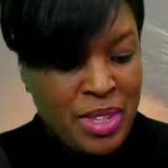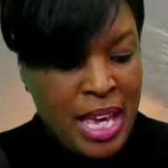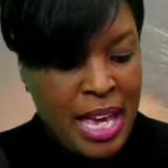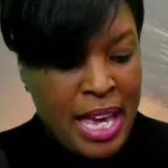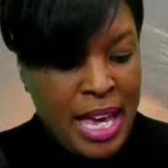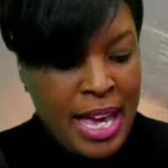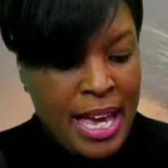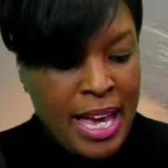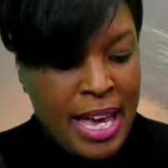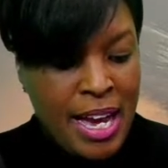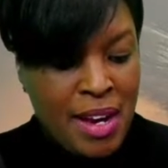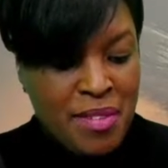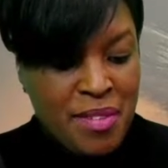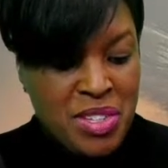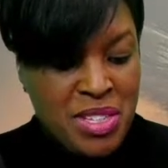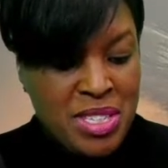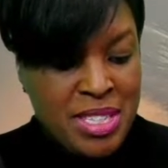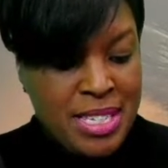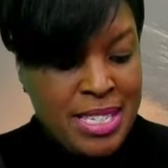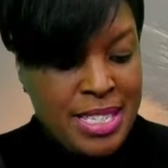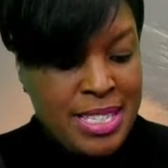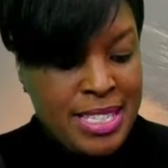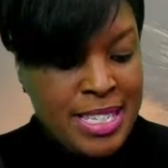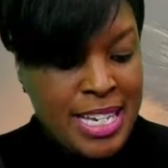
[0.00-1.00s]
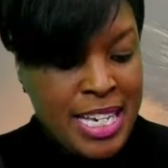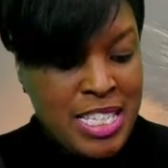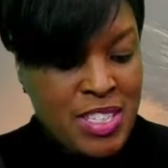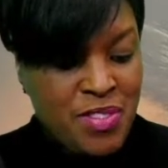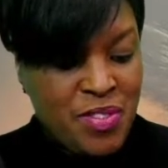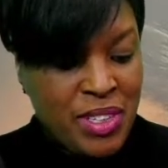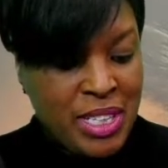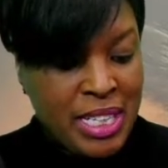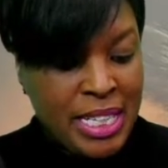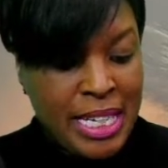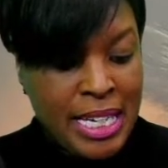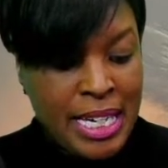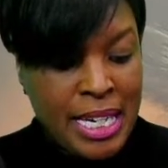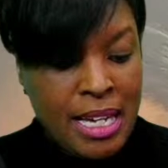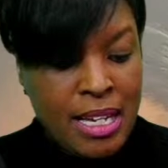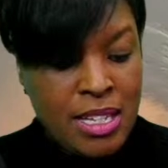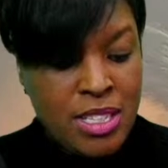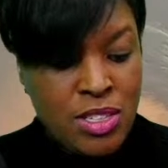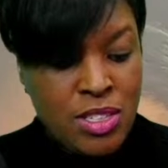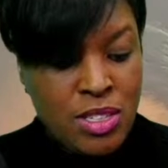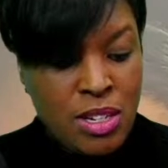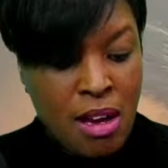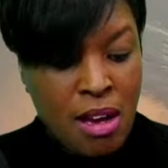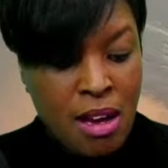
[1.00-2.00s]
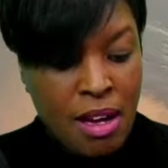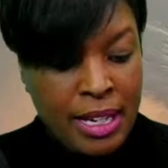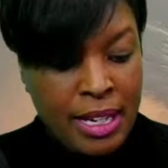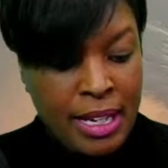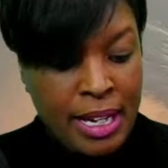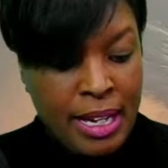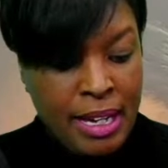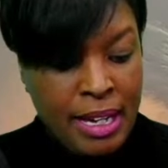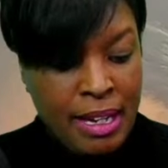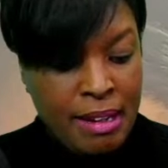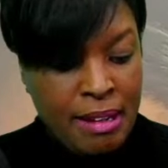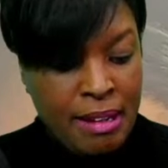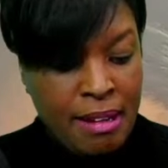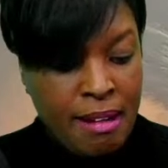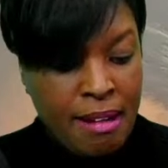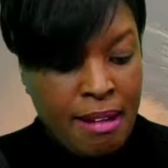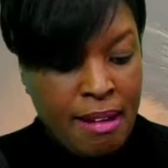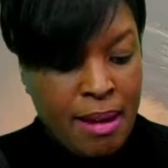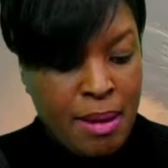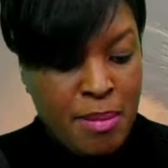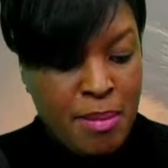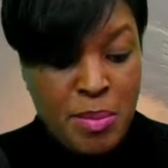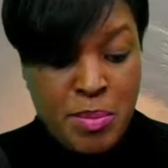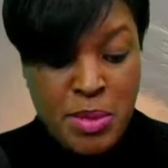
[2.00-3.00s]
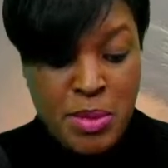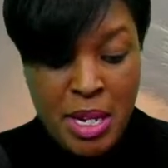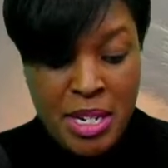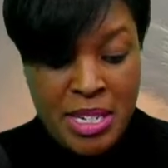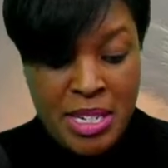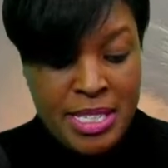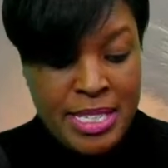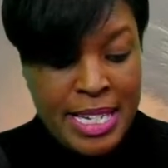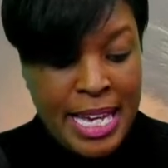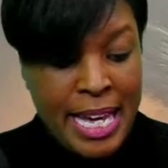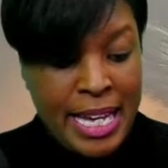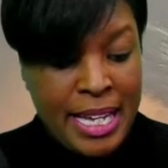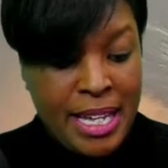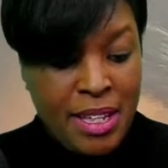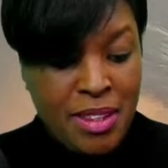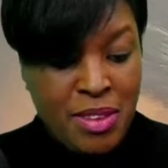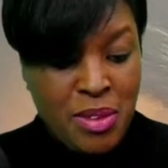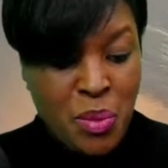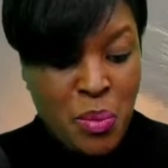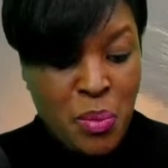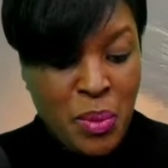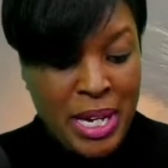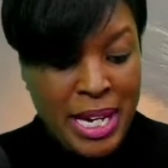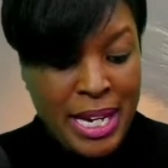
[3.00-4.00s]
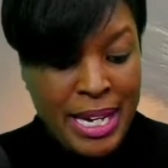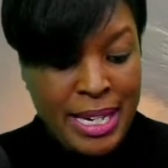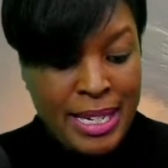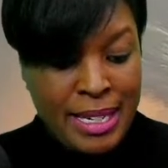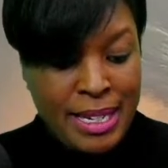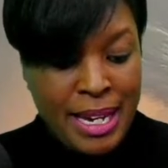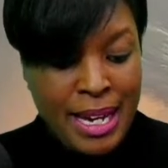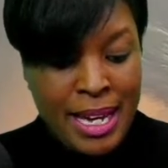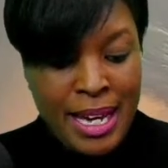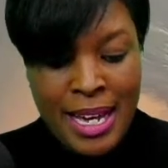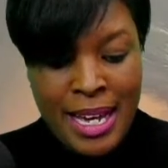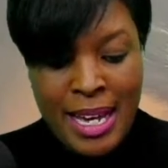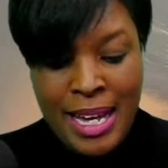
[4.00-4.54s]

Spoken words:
After successfully taking the win,